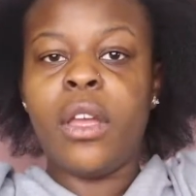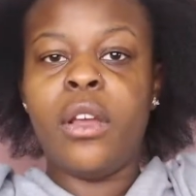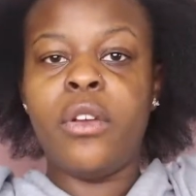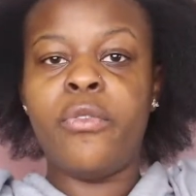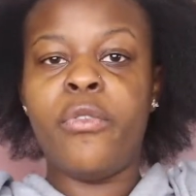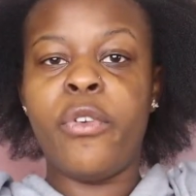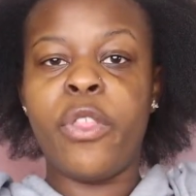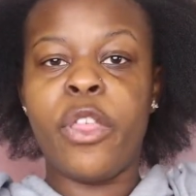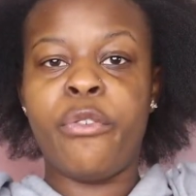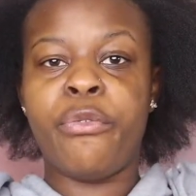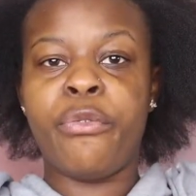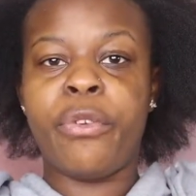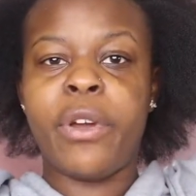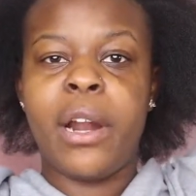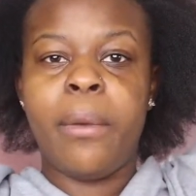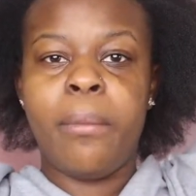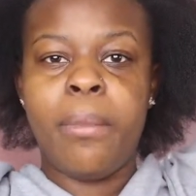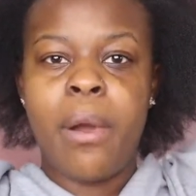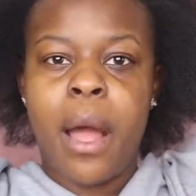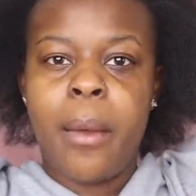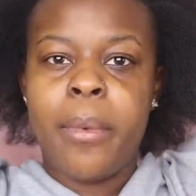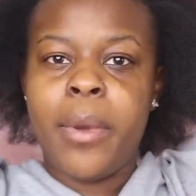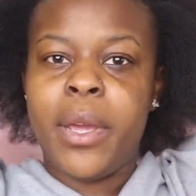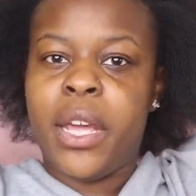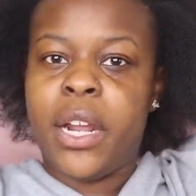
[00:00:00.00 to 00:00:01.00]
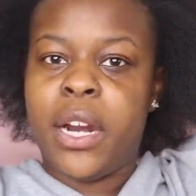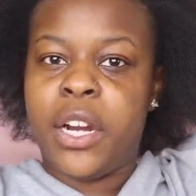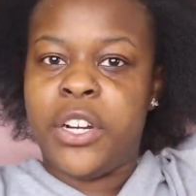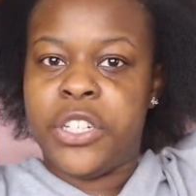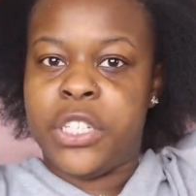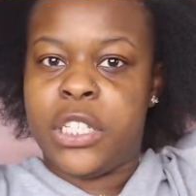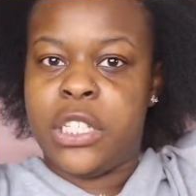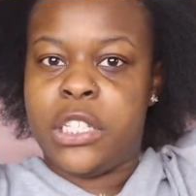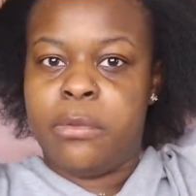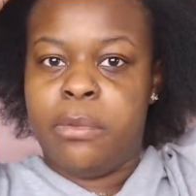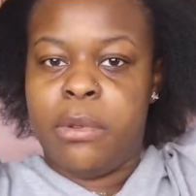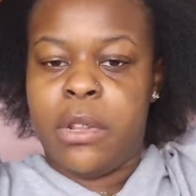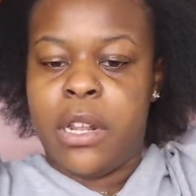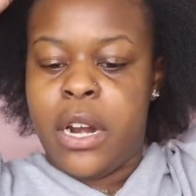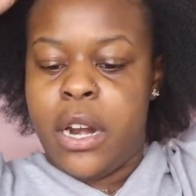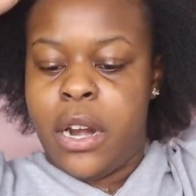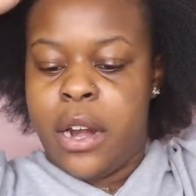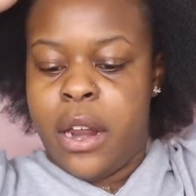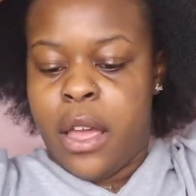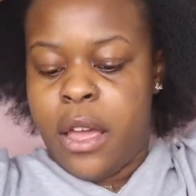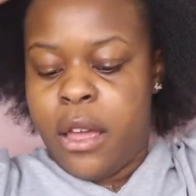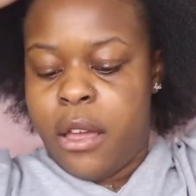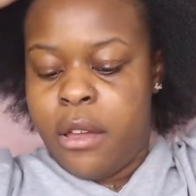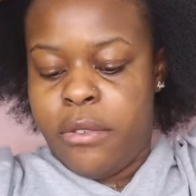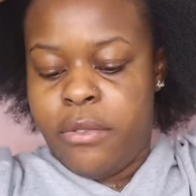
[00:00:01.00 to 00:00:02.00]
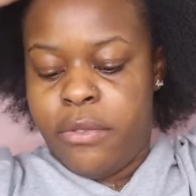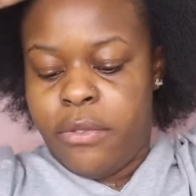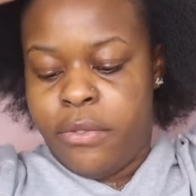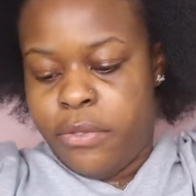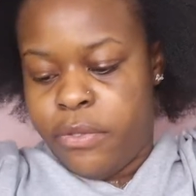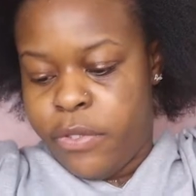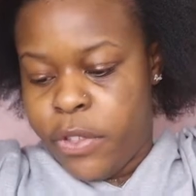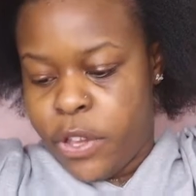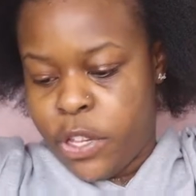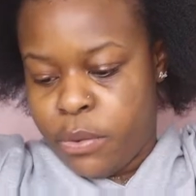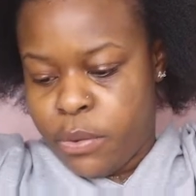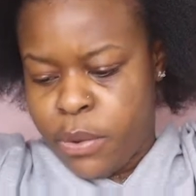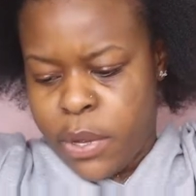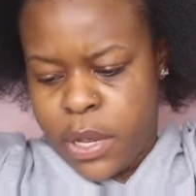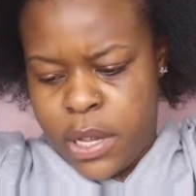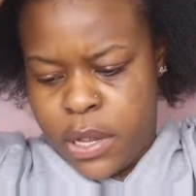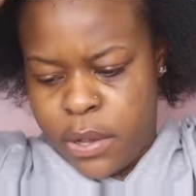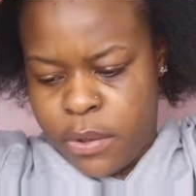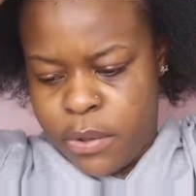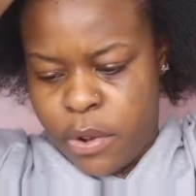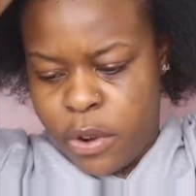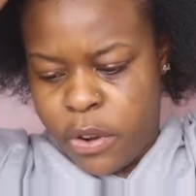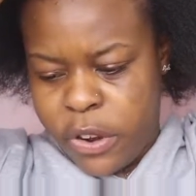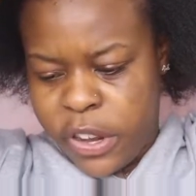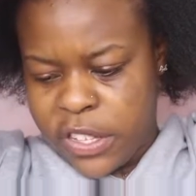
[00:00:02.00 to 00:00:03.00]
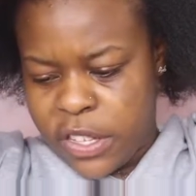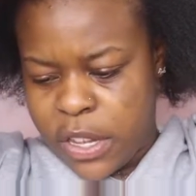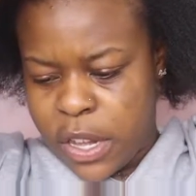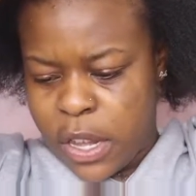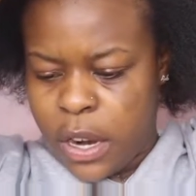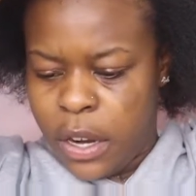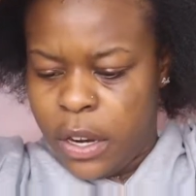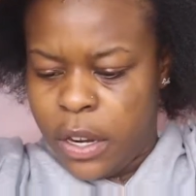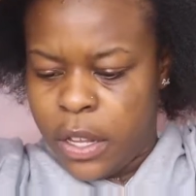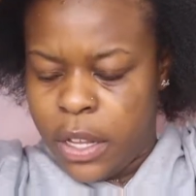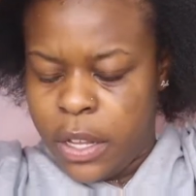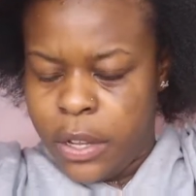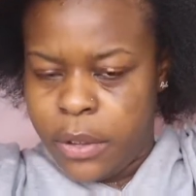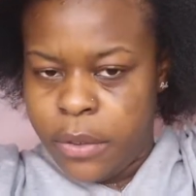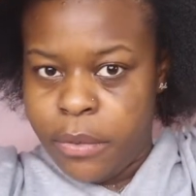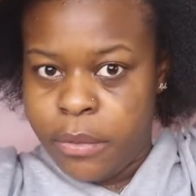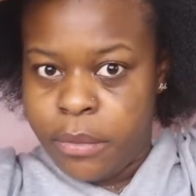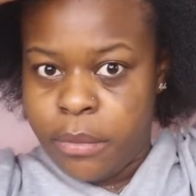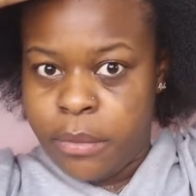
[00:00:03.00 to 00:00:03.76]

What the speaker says: For the front, I'm probably gonna just split it in half this way, horizontally.